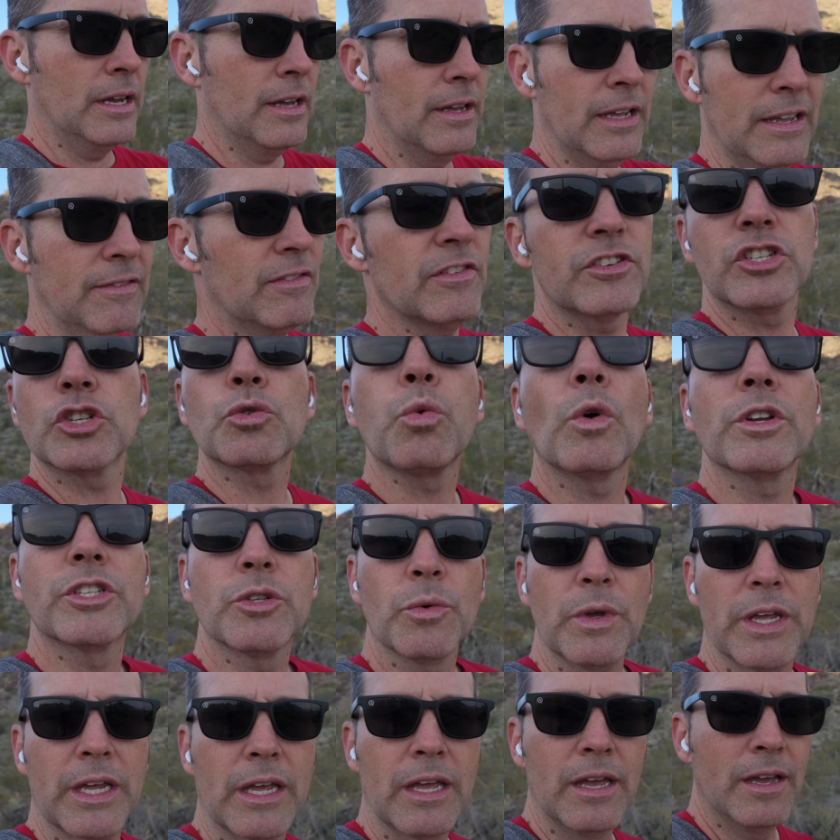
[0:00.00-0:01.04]
even if just once a
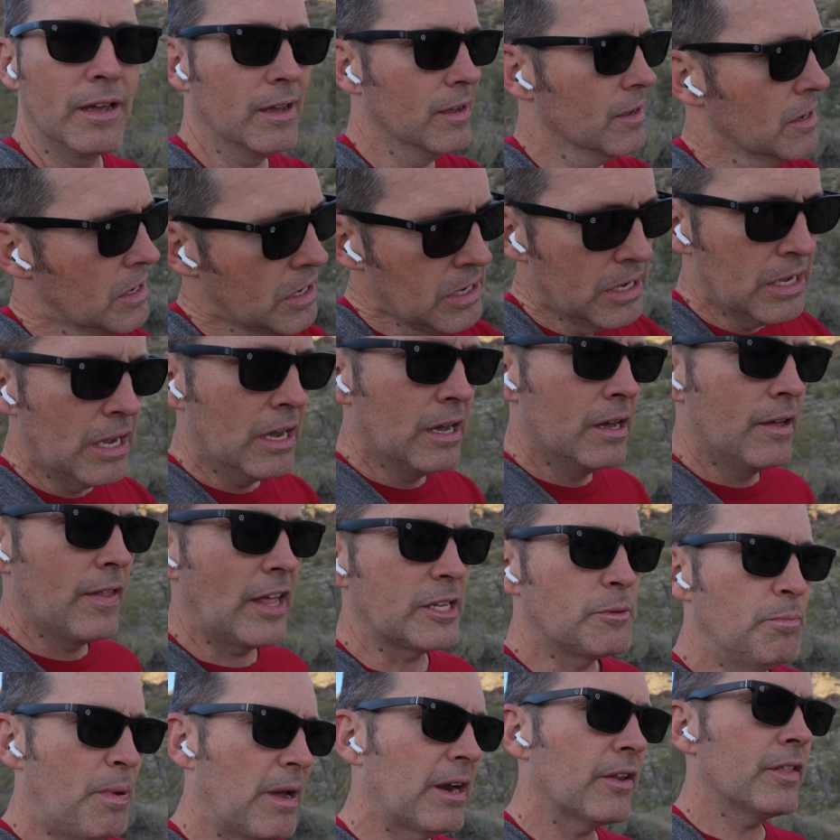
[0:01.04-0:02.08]
week,
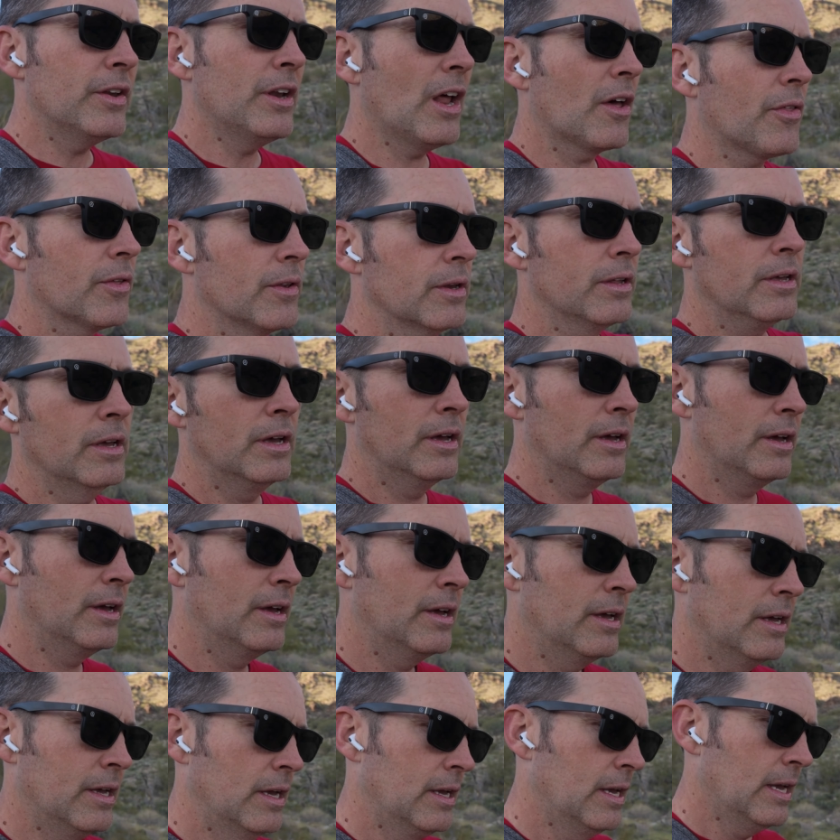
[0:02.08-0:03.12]
that's better than nothing.
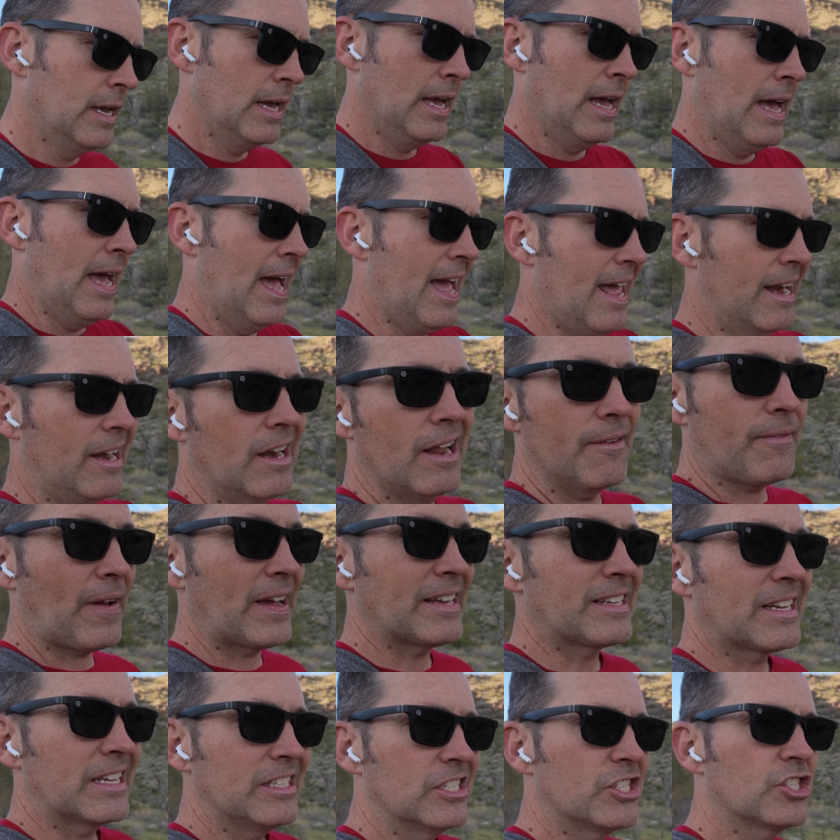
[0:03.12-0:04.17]
And if I
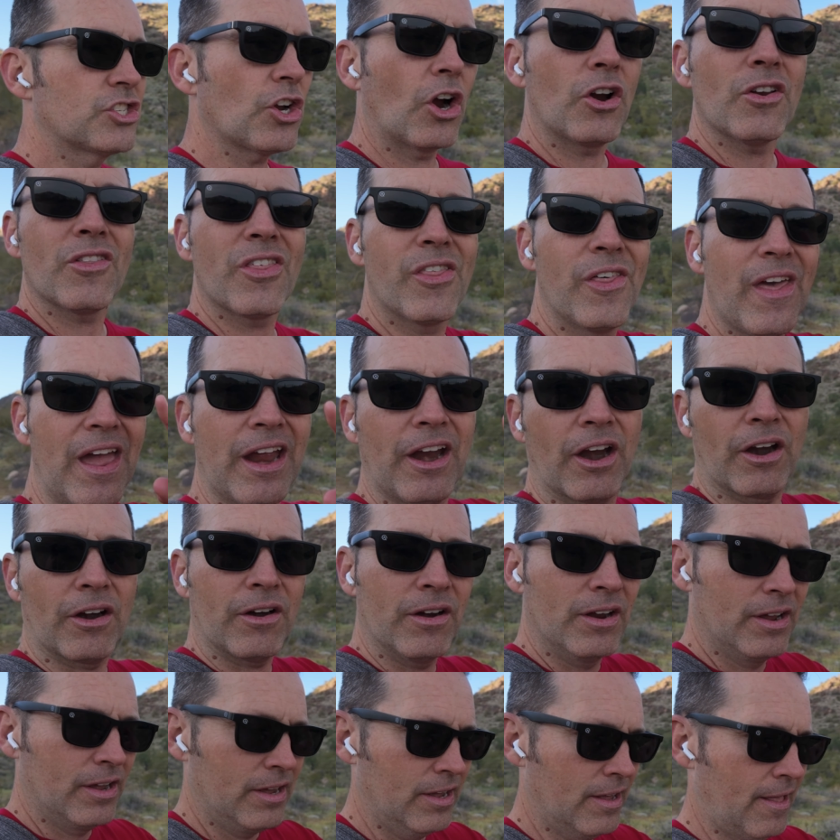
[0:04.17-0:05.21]
can start
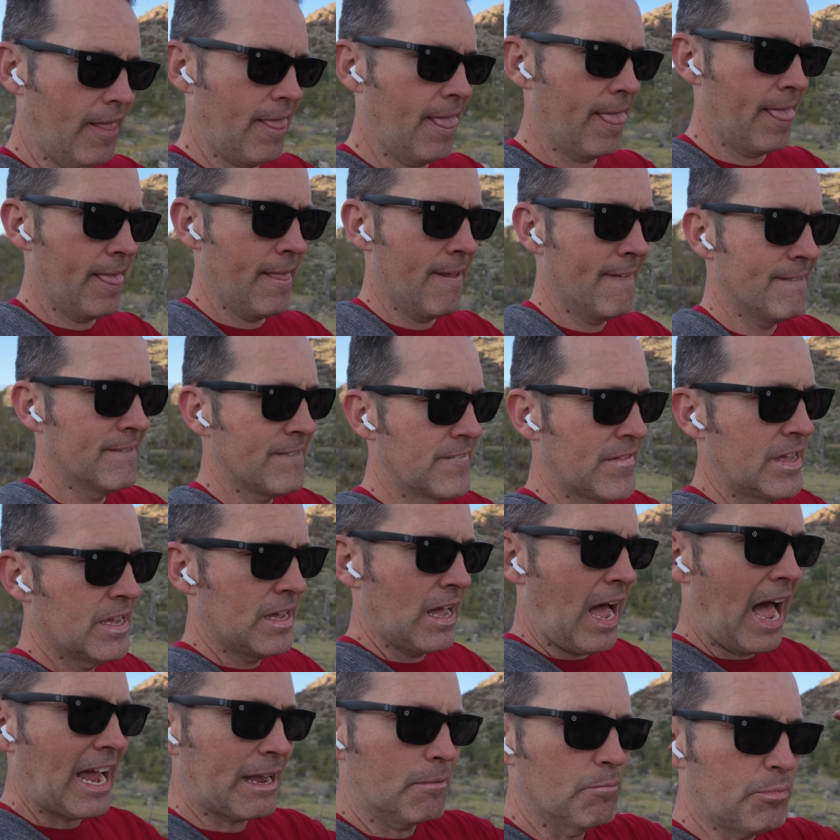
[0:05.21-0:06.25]
there,
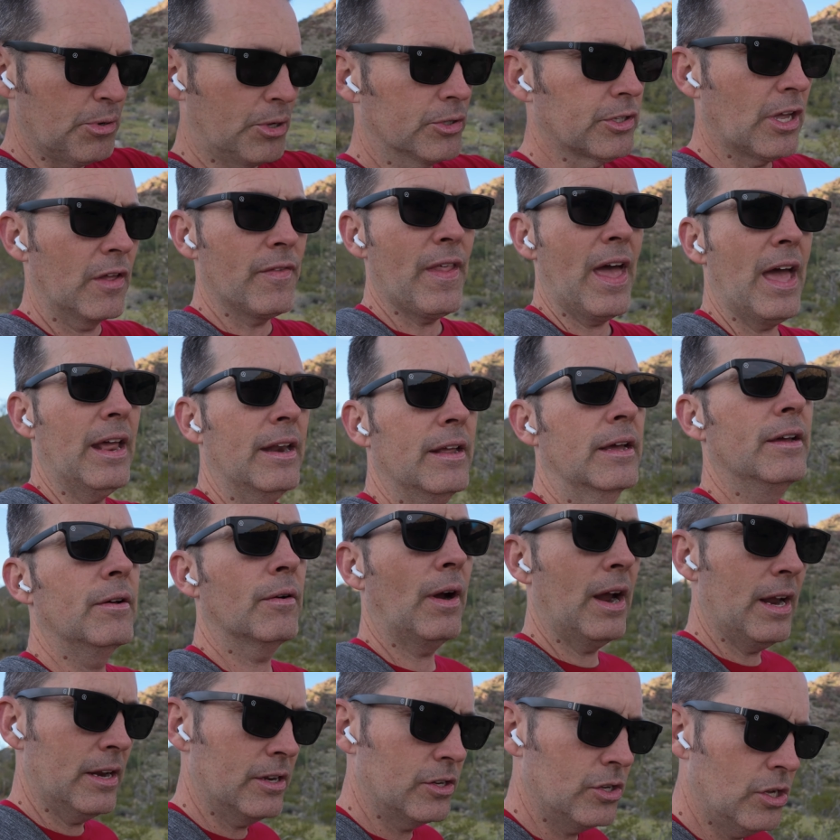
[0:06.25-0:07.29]
I can build on that,
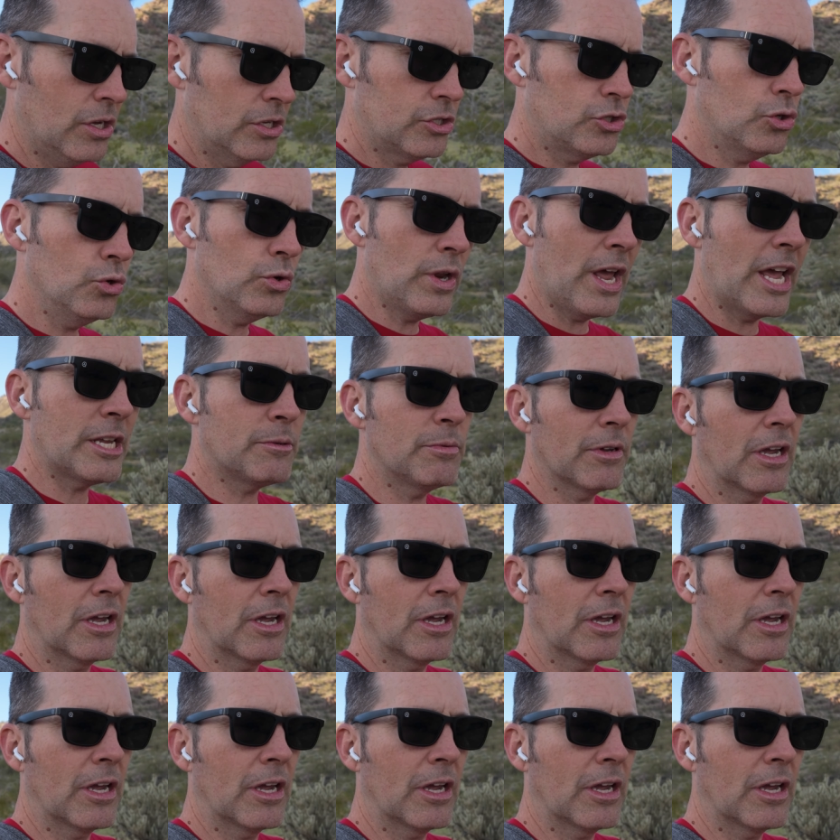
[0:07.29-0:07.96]
right? 2 days